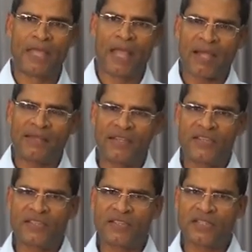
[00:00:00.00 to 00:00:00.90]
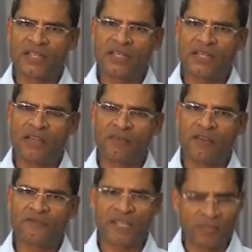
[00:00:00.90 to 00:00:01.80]
And there is a certain level
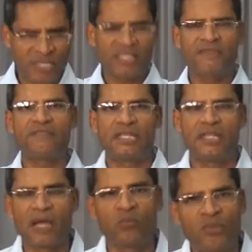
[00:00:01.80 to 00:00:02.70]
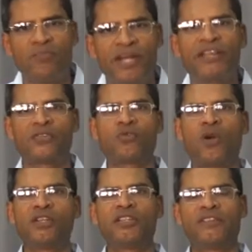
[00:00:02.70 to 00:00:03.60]
of subjectivity that we bring to
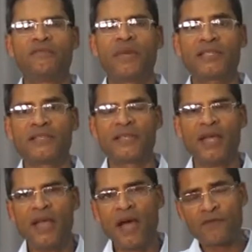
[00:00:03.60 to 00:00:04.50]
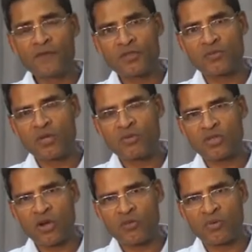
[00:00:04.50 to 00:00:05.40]
qualitative methods. Of course, we will
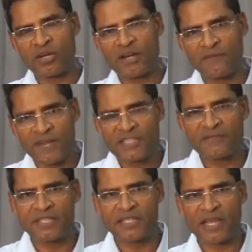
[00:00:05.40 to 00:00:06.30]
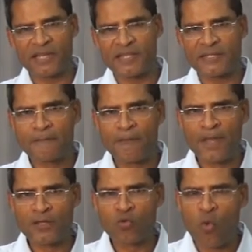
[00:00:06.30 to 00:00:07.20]
talk about reflexivity, that is,
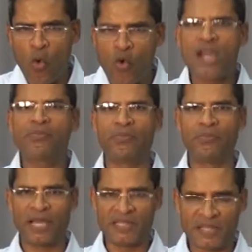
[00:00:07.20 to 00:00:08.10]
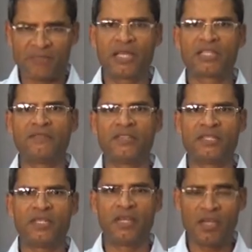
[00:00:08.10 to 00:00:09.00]
to own up my
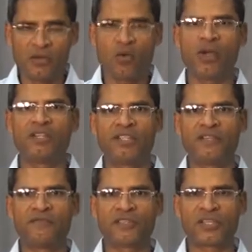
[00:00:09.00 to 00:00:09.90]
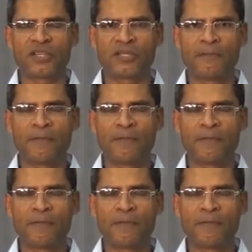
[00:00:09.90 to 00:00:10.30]
subjectivity in qualitative research.